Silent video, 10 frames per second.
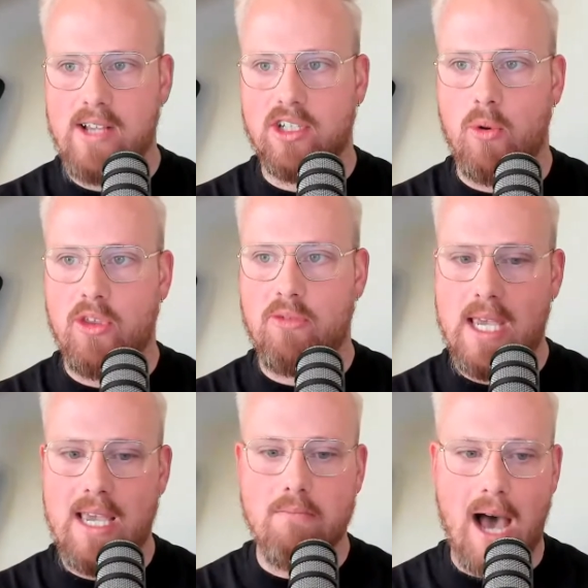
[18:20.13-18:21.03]
So with
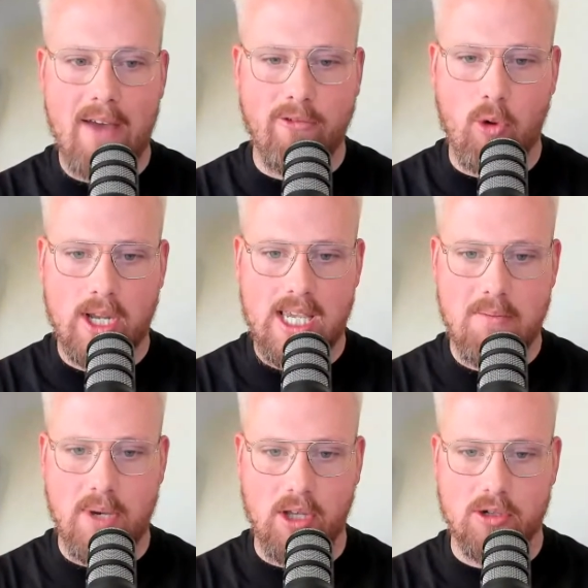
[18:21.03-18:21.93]
me, my 4 key
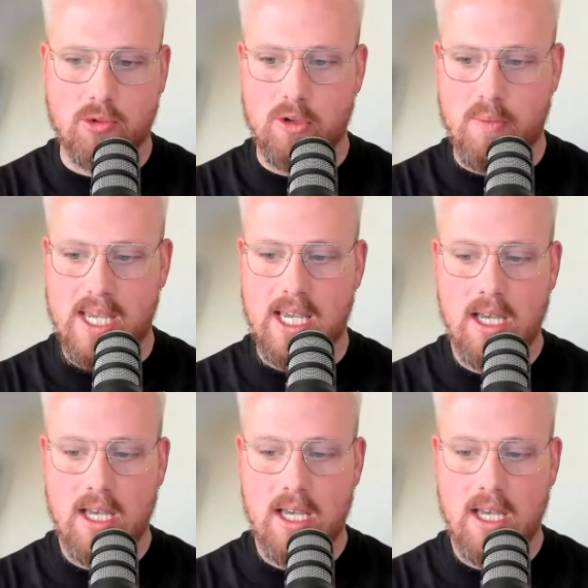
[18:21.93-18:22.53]
pillars would be